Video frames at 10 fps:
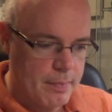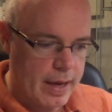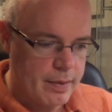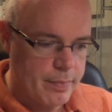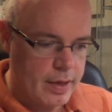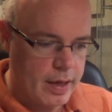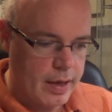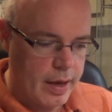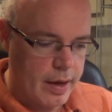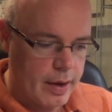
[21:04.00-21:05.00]
might
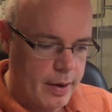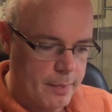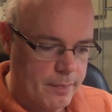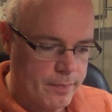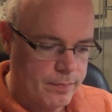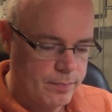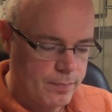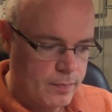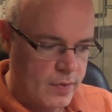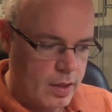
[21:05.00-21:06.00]
be,
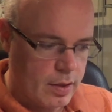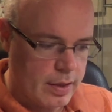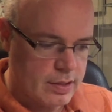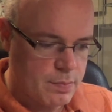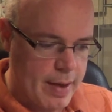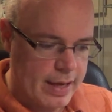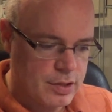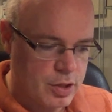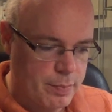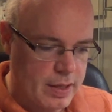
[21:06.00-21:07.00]
this
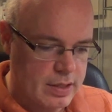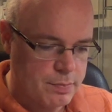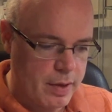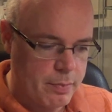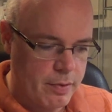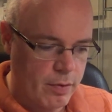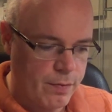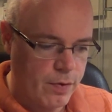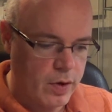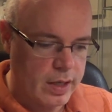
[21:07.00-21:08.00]
Masterpiece might be
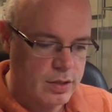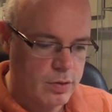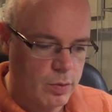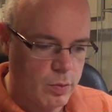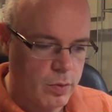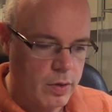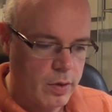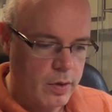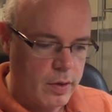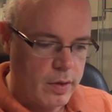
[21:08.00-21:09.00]
referring to
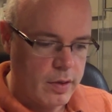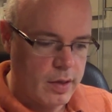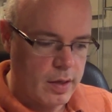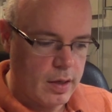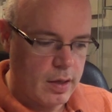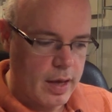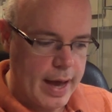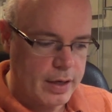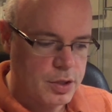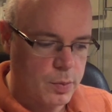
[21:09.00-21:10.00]
the
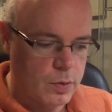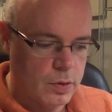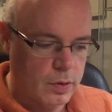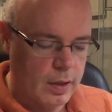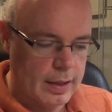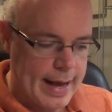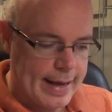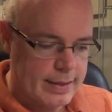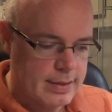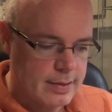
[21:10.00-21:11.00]
actual
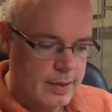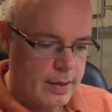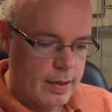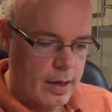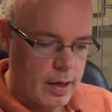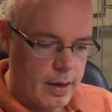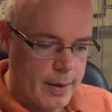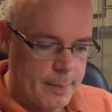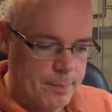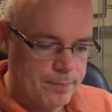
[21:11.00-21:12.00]
glass,
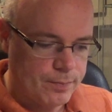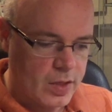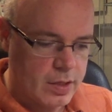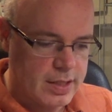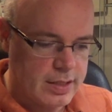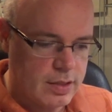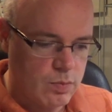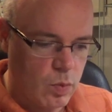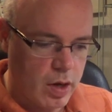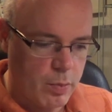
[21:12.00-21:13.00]
because it's
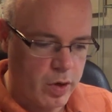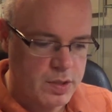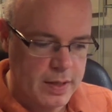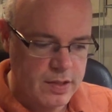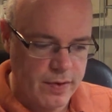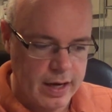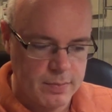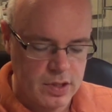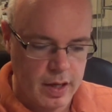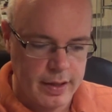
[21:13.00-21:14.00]
one of the more expensive
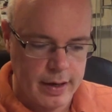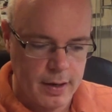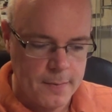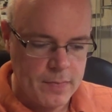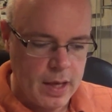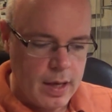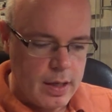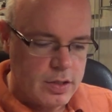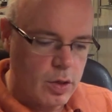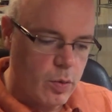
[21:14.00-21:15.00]
items on there.
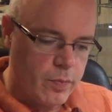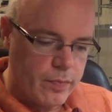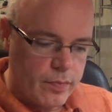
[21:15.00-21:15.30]
So,